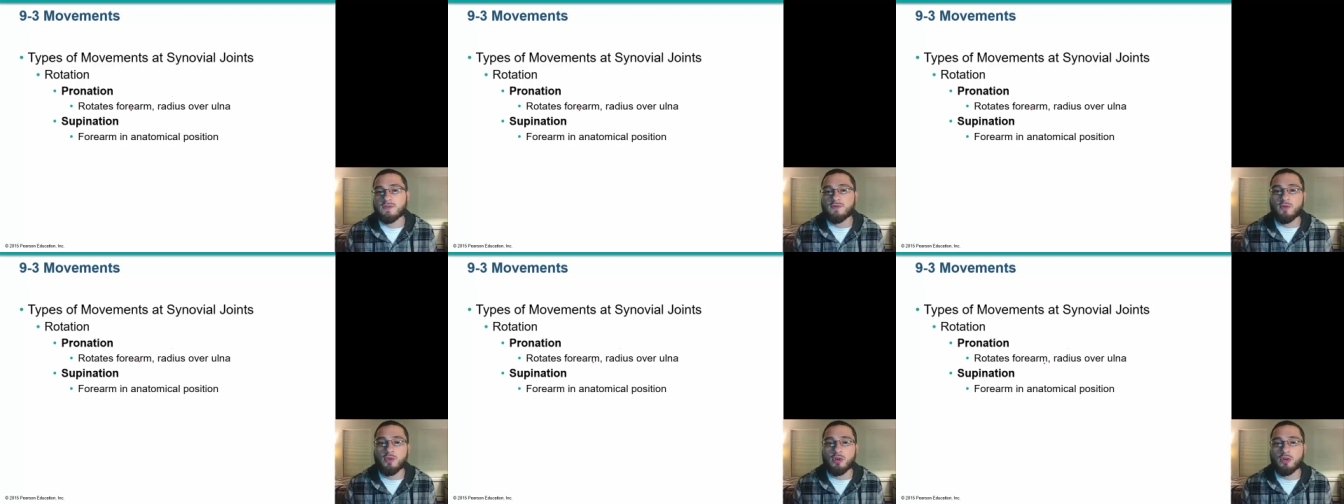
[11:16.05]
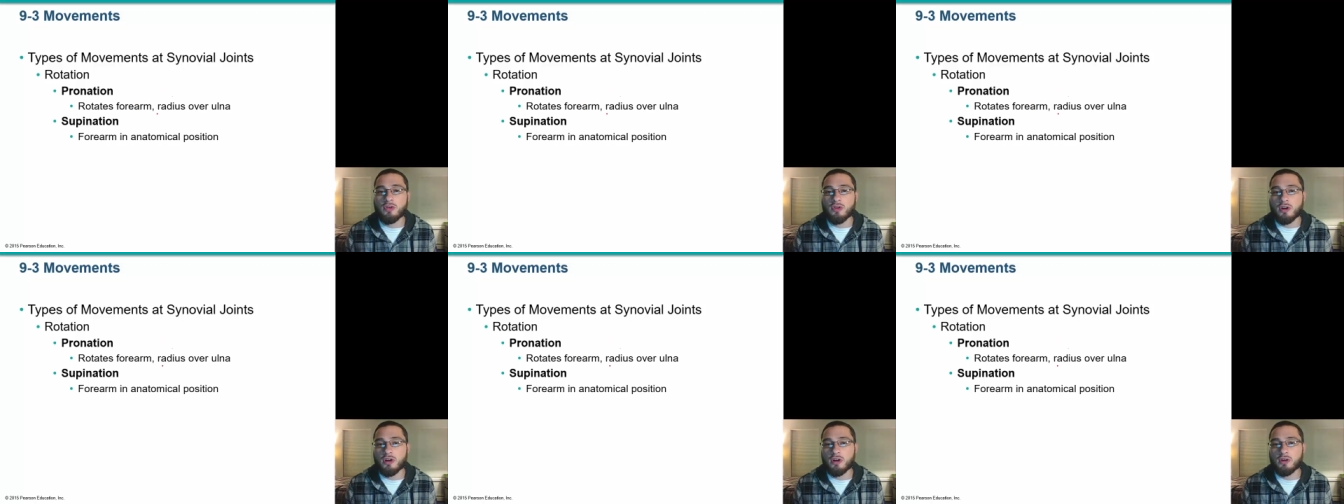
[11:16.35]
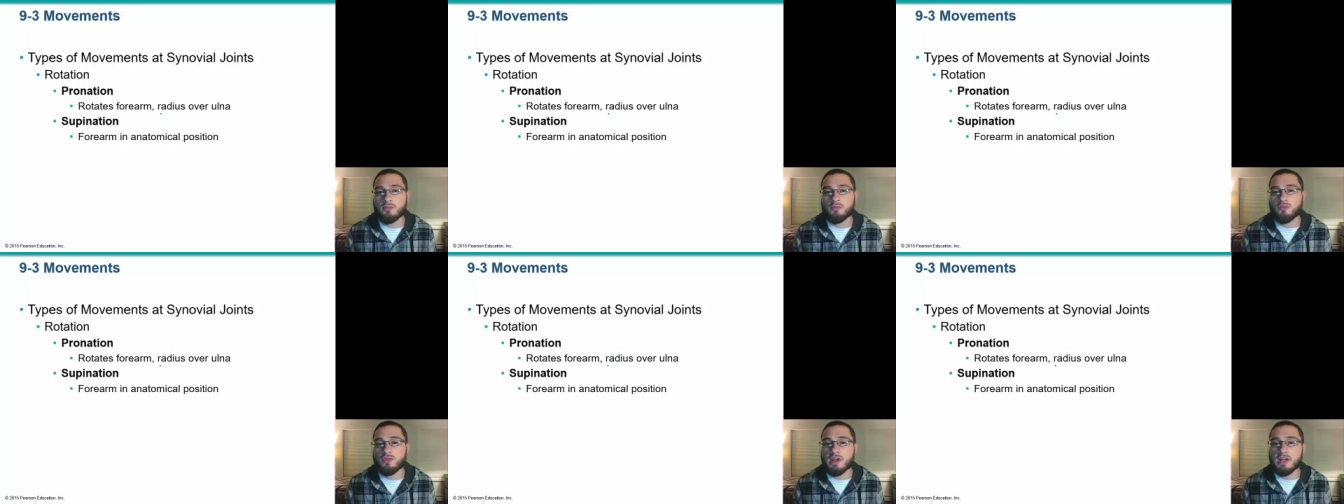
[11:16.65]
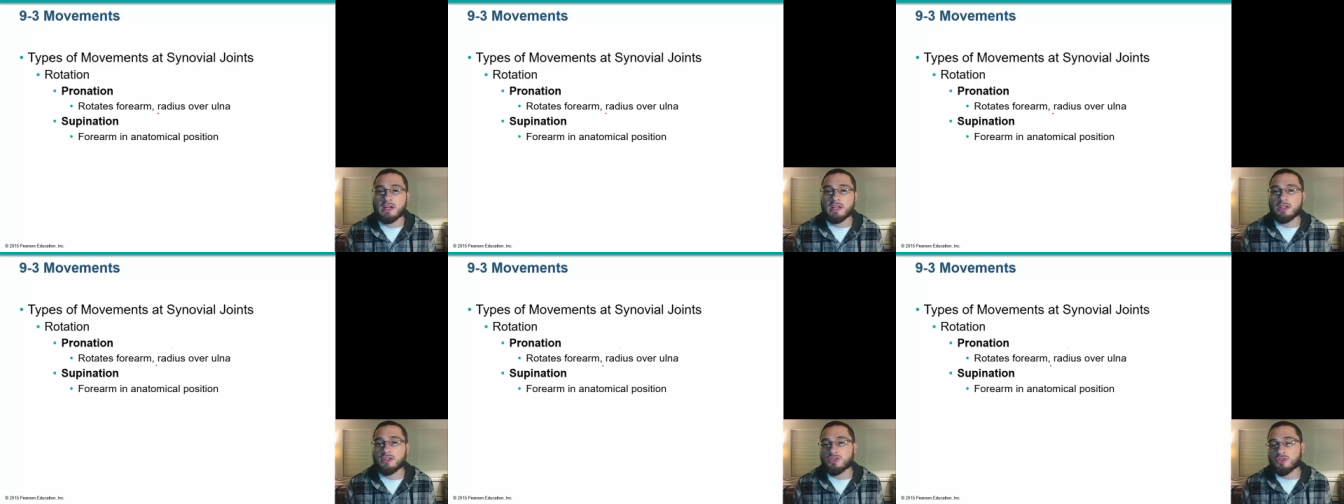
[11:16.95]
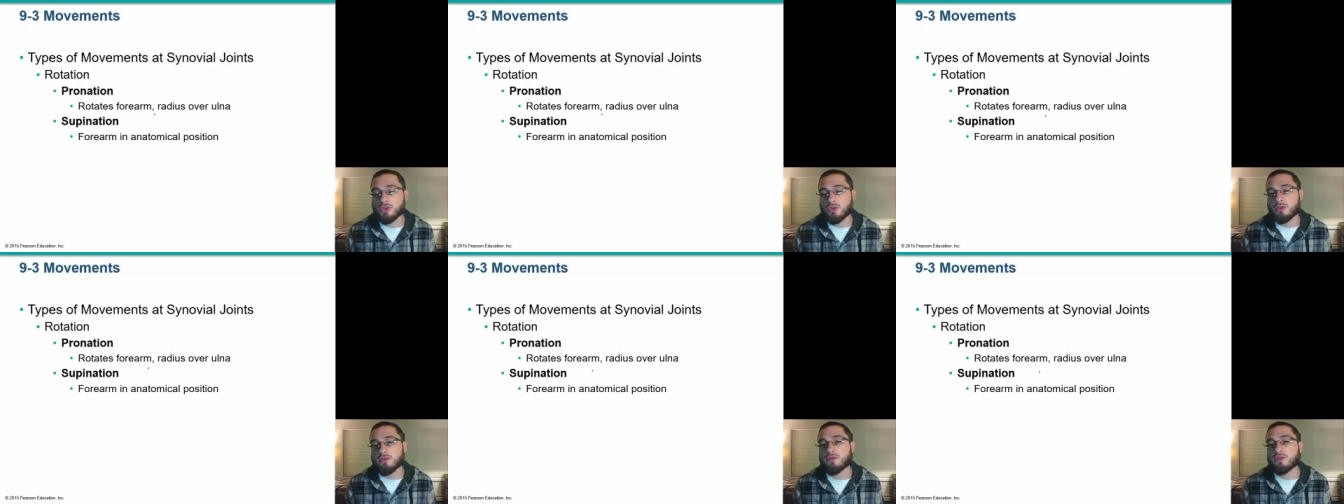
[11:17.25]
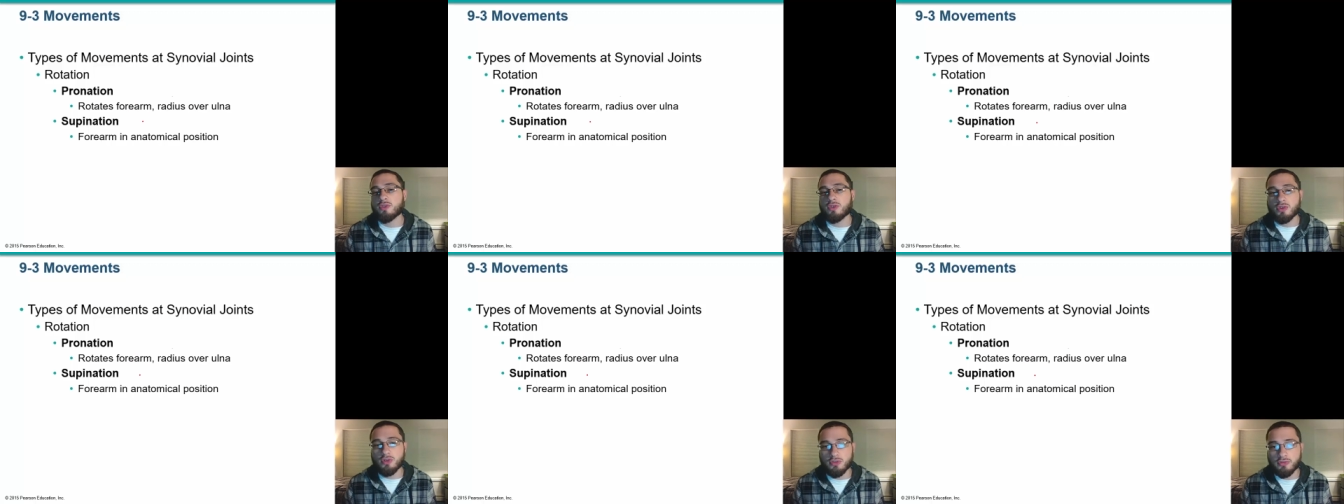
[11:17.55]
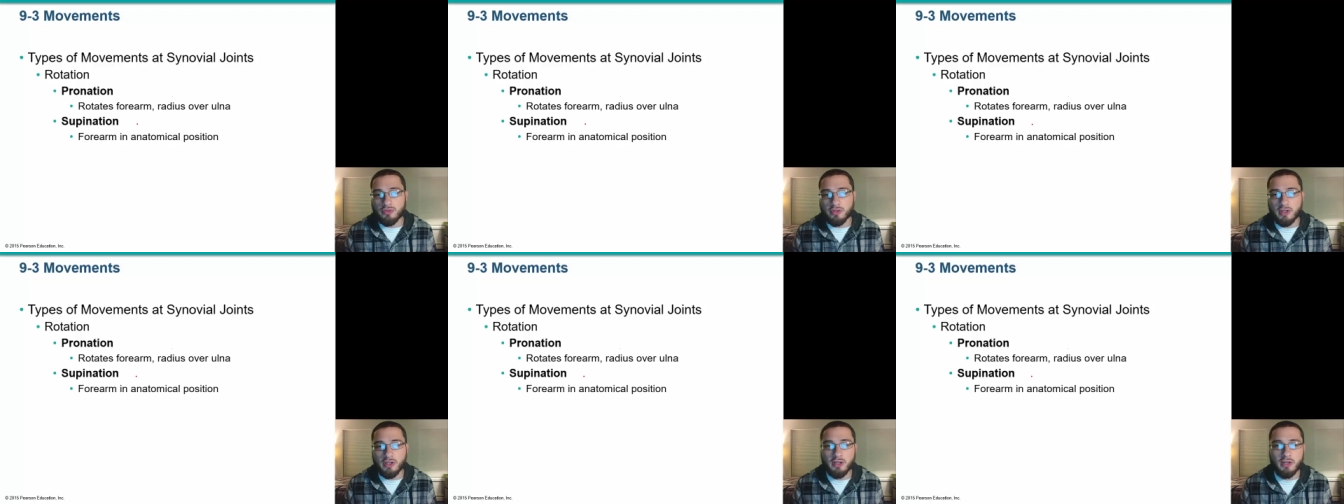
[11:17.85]
forearm radius over
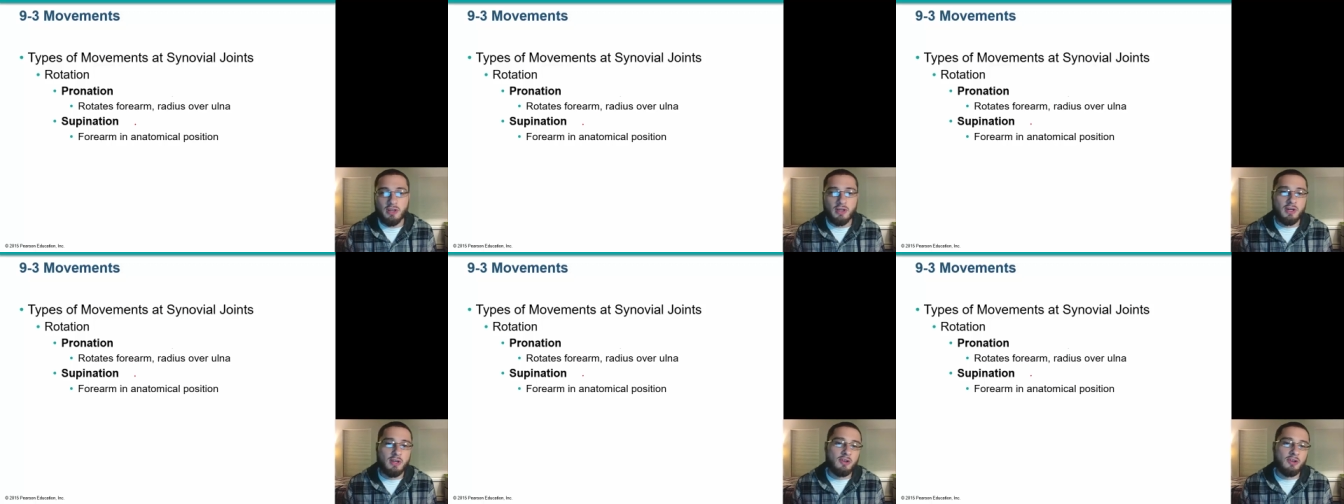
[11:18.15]
ulna,